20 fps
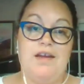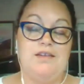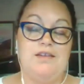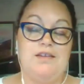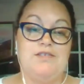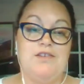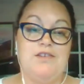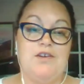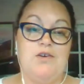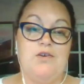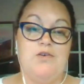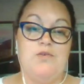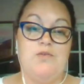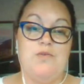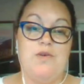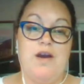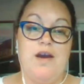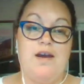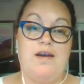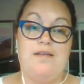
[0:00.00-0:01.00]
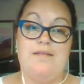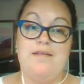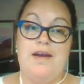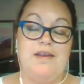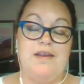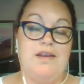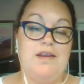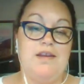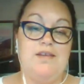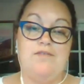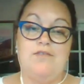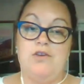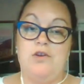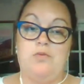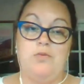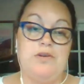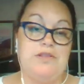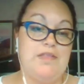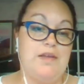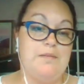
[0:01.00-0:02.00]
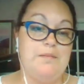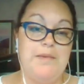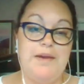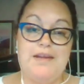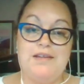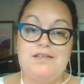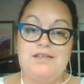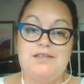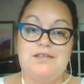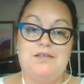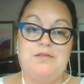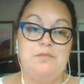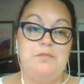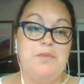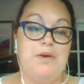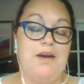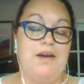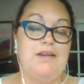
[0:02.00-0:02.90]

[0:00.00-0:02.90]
And so I didn't even know what that meant,